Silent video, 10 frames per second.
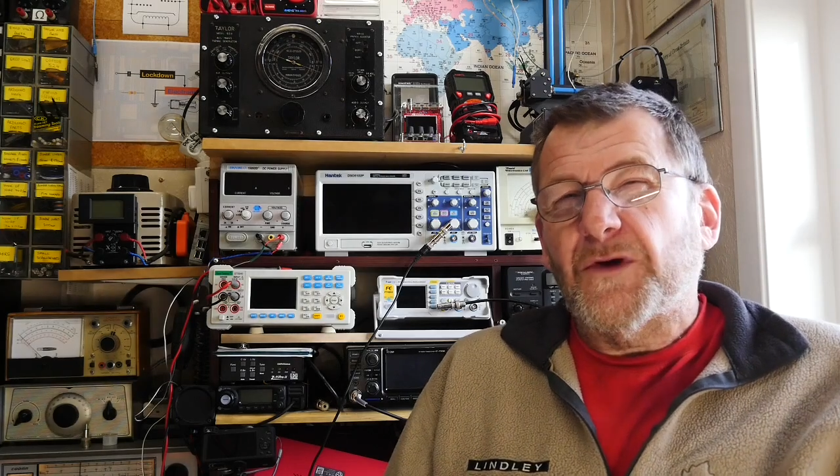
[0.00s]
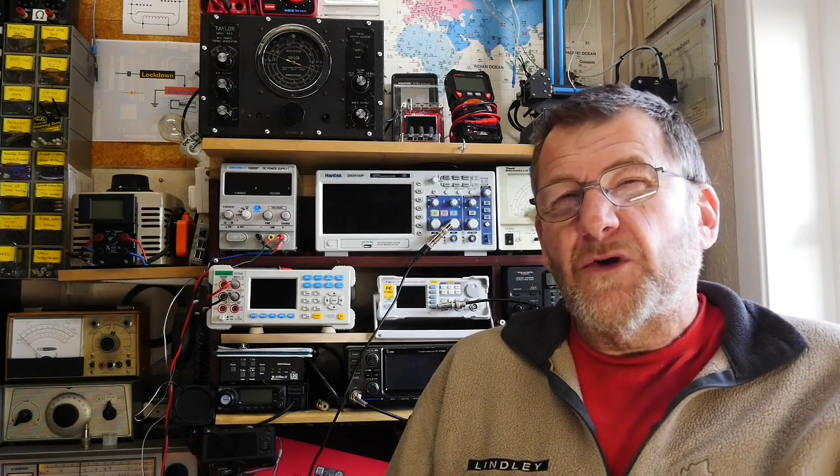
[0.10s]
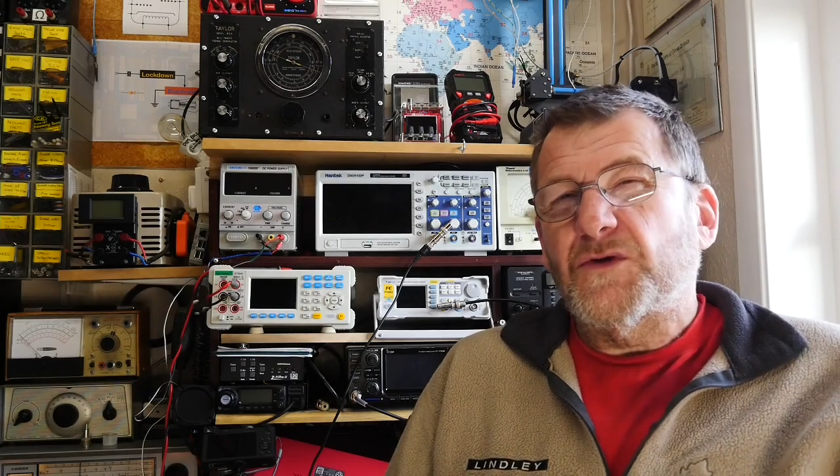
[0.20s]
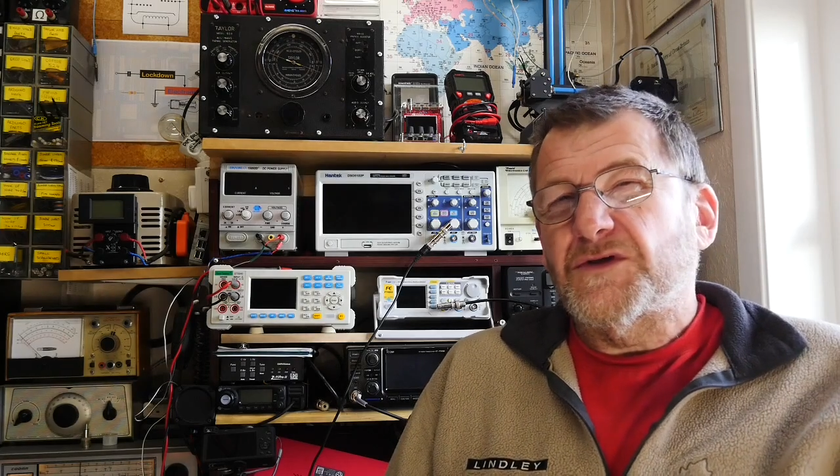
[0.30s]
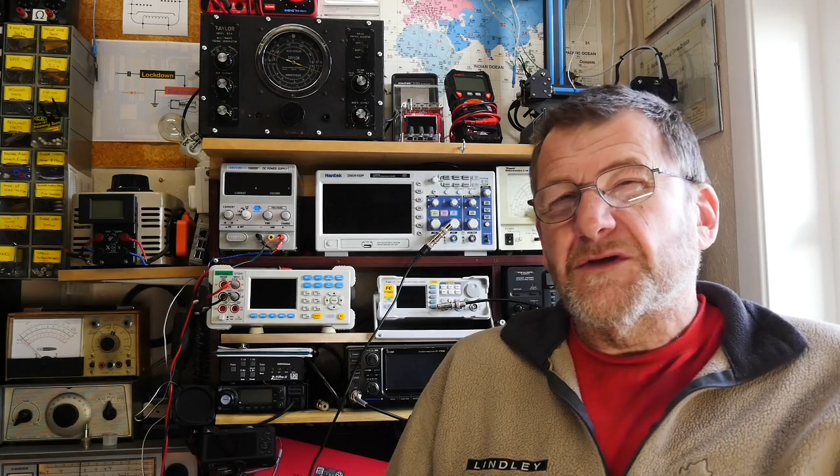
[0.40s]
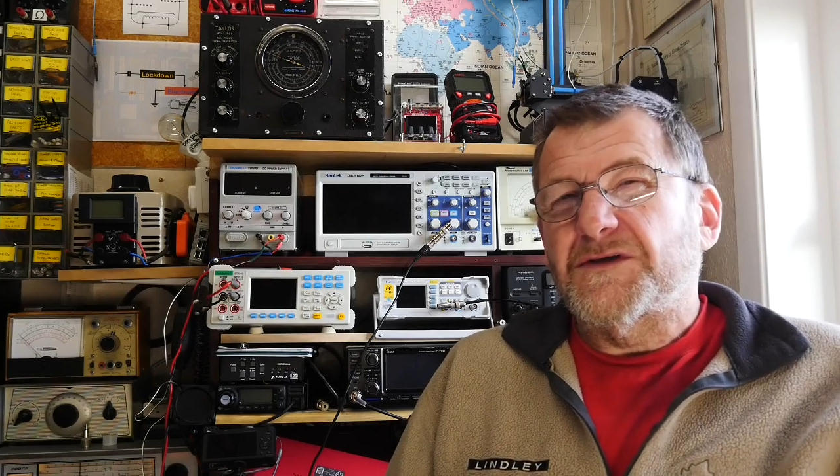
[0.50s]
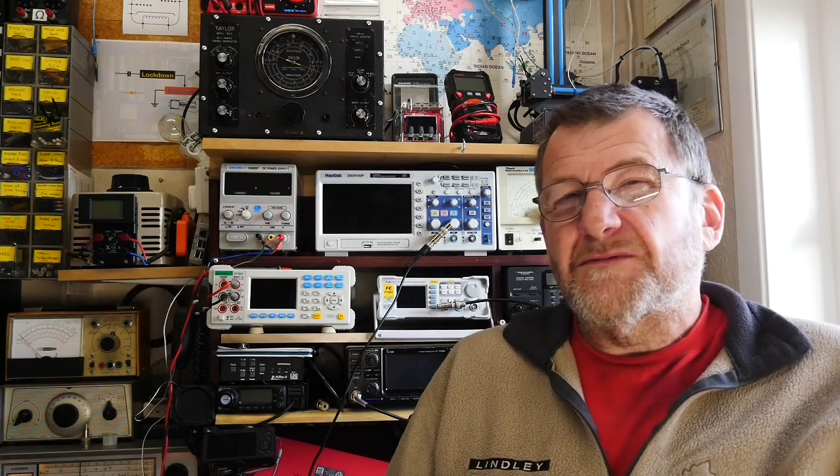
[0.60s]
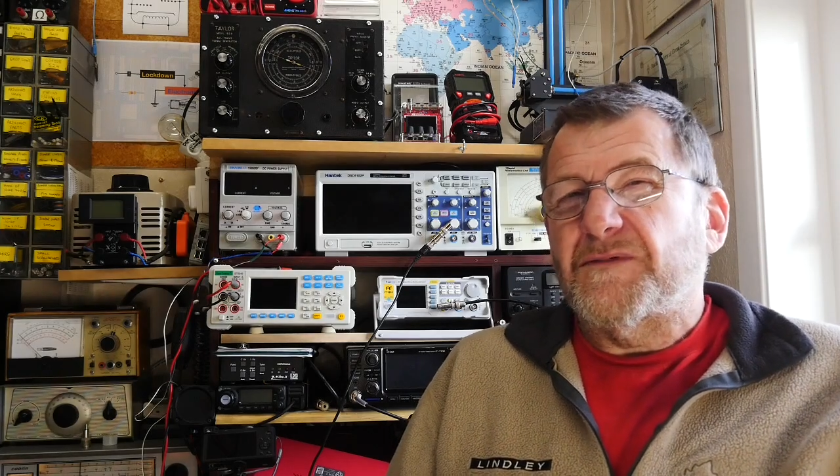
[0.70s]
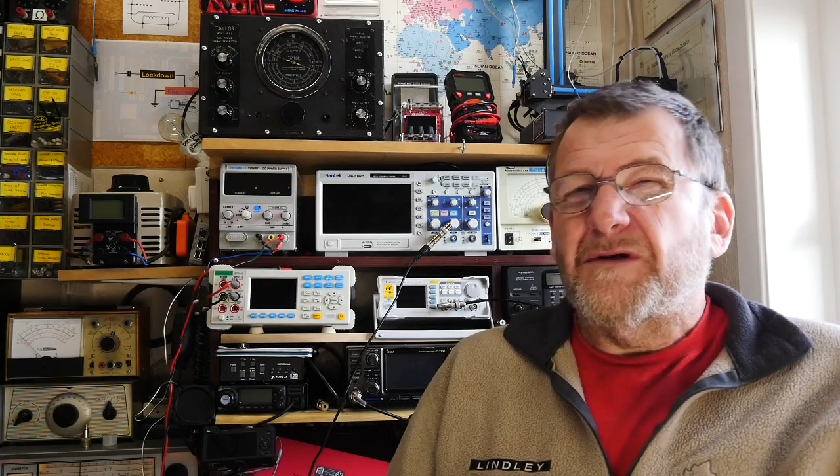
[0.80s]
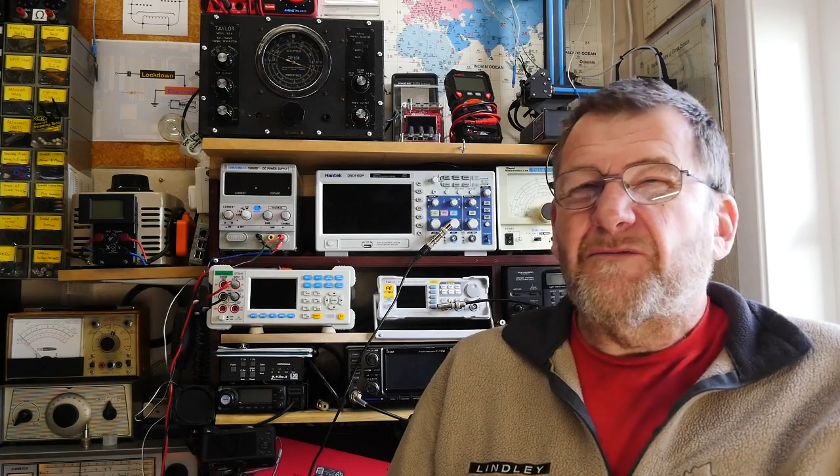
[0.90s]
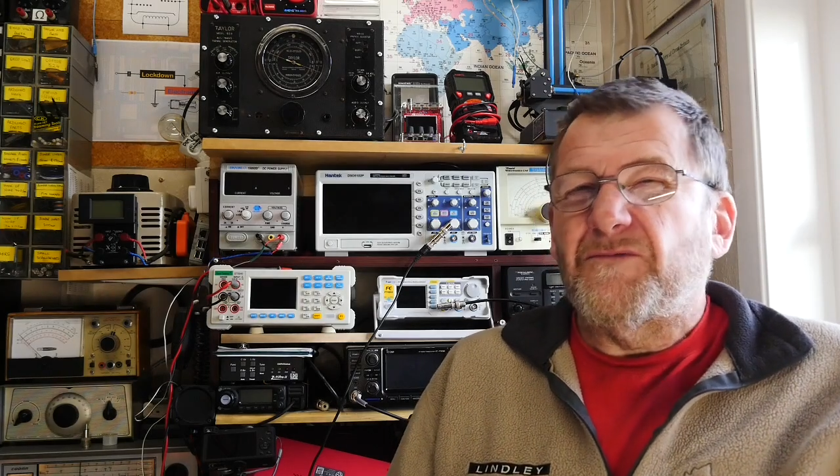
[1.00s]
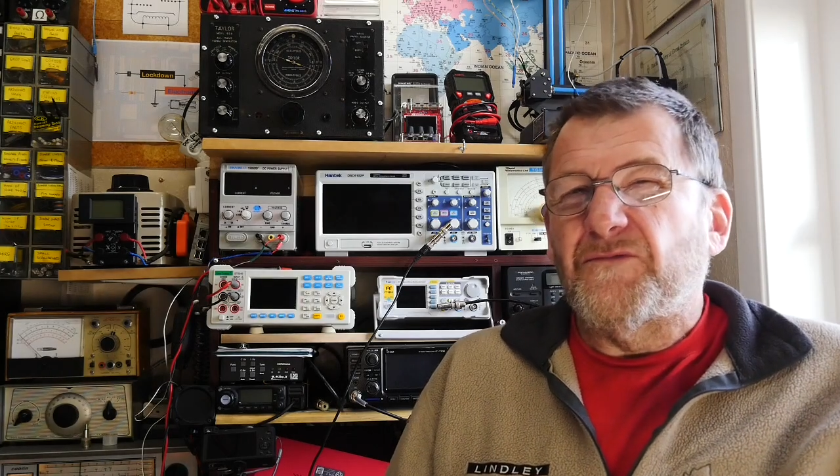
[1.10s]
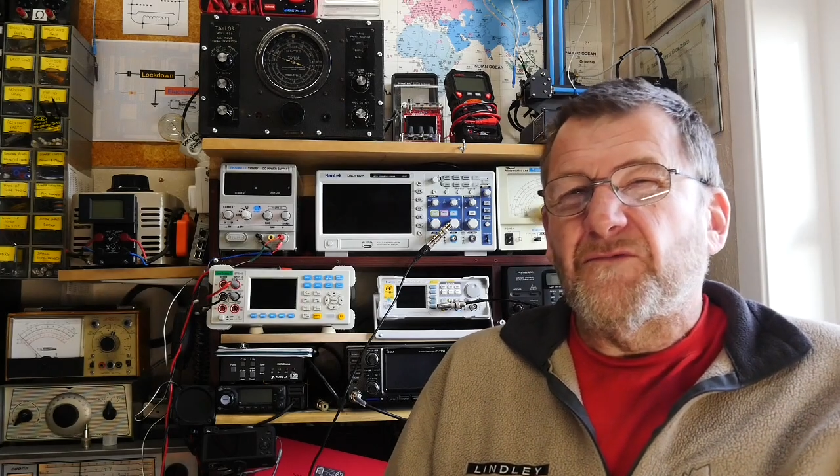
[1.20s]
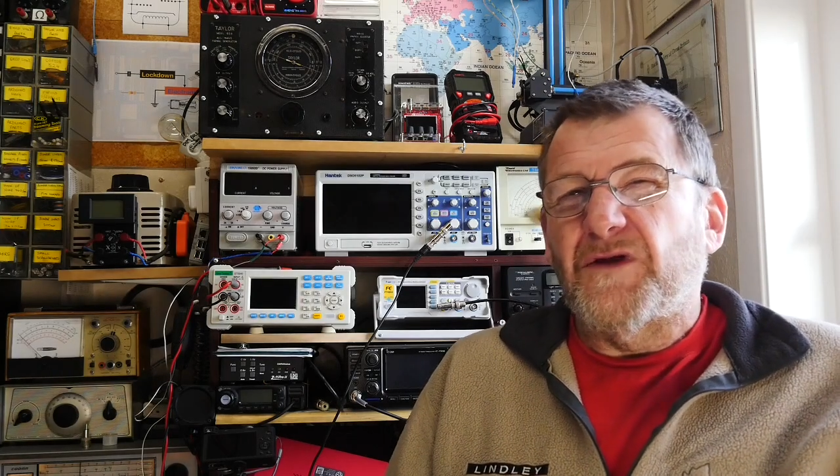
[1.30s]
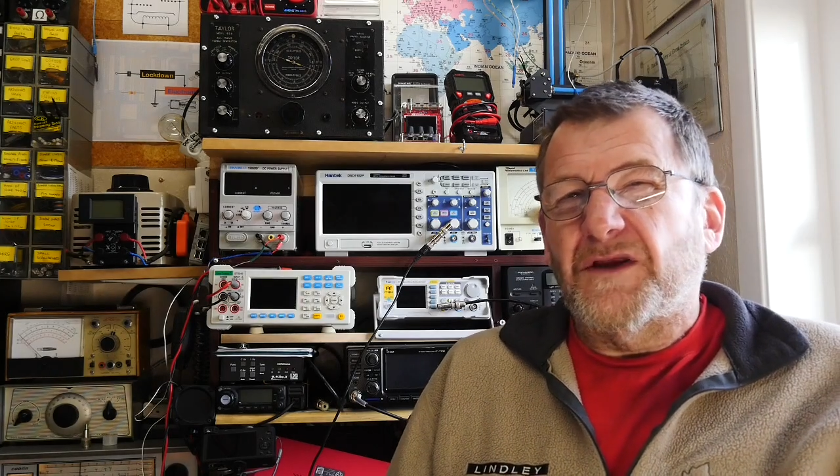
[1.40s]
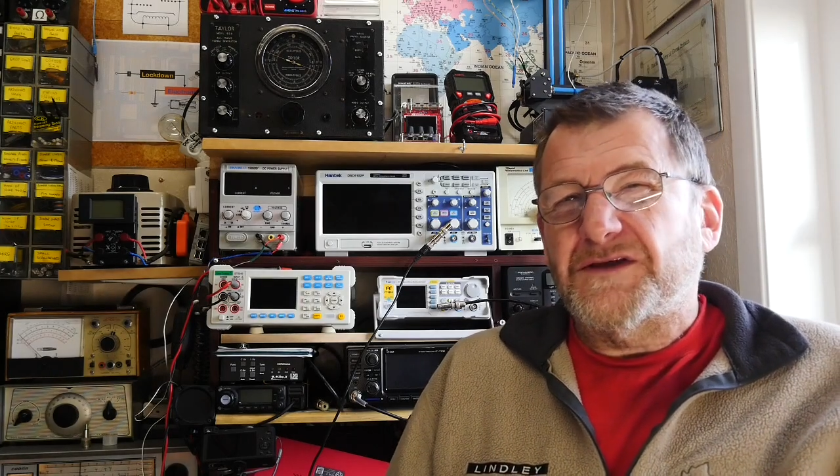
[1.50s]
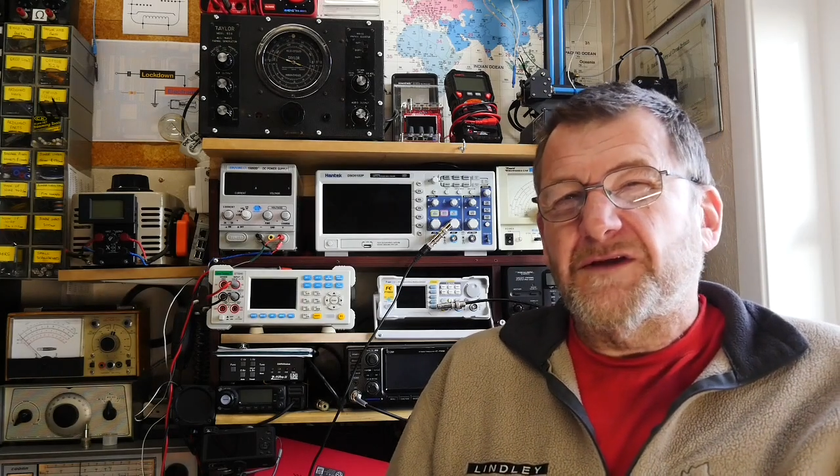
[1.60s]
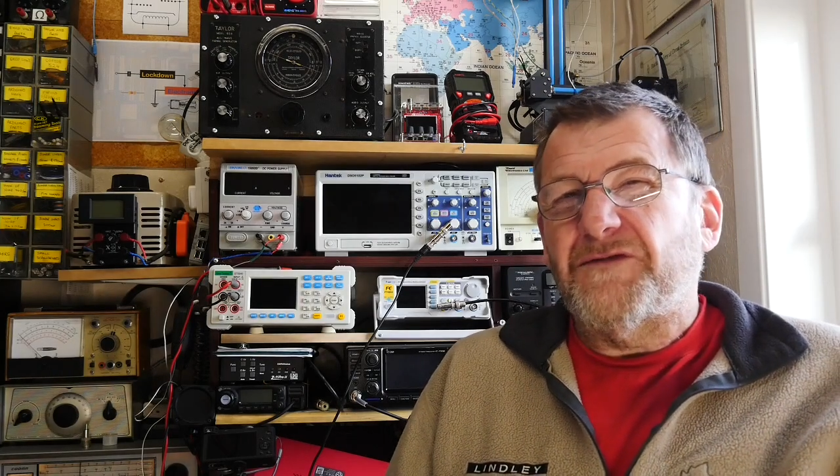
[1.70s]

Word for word: looked at velocity